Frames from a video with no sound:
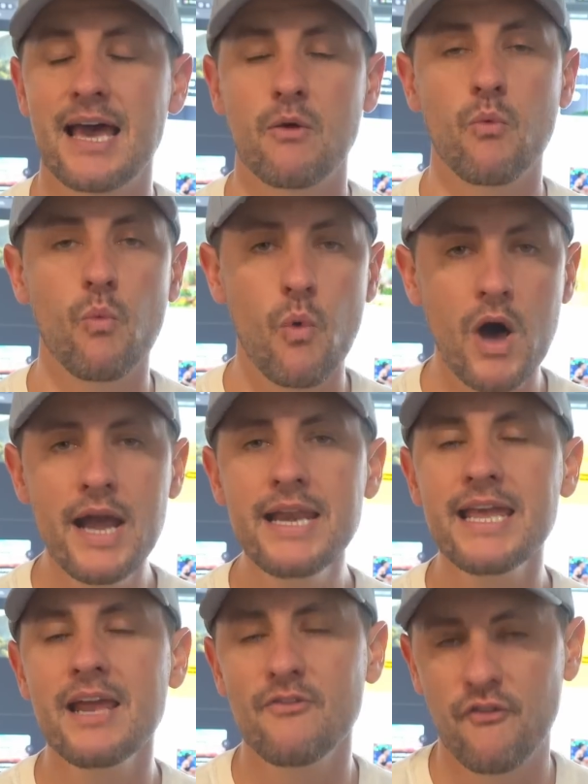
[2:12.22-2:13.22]
that
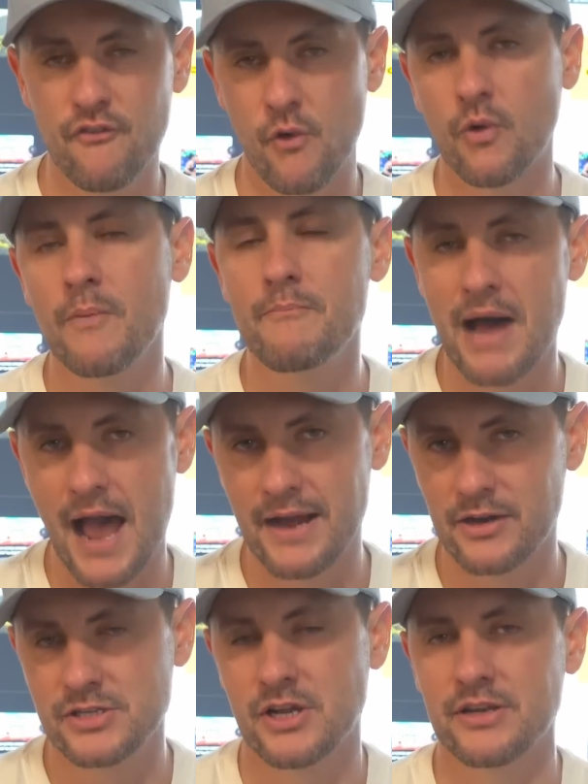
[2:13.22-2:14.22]
1 in 4
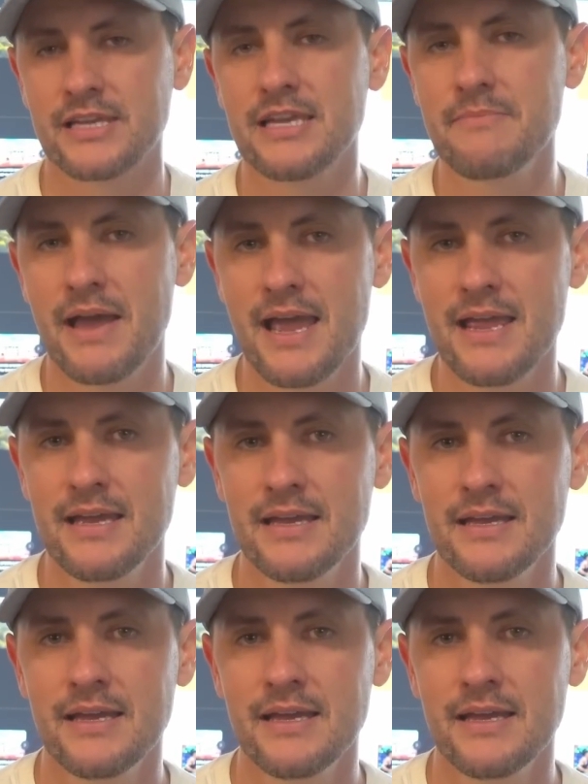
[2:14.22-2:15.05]
buyers on eBay